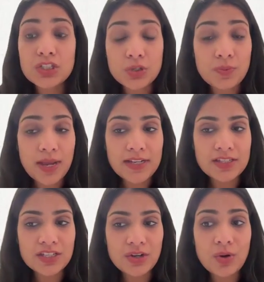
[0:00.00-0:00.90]
2
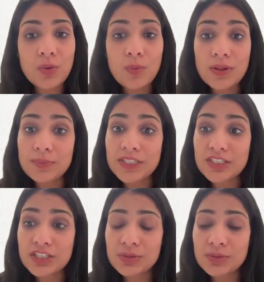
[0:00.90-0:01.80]
minus 0 will be
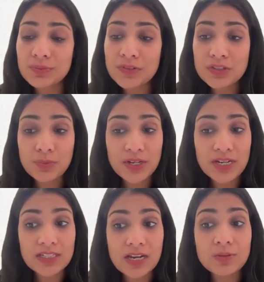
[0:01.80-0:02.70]
2. So we
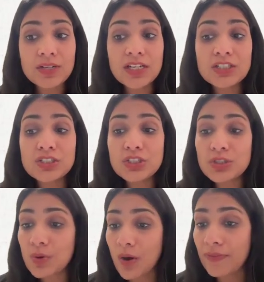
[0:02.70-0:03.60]
write down
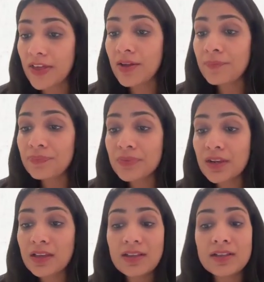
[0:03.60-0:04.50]
2 on the
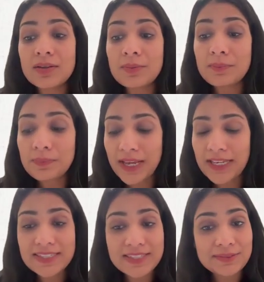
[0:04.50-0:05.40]

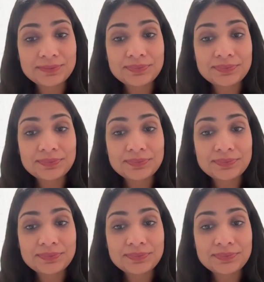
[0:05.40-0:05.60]
place.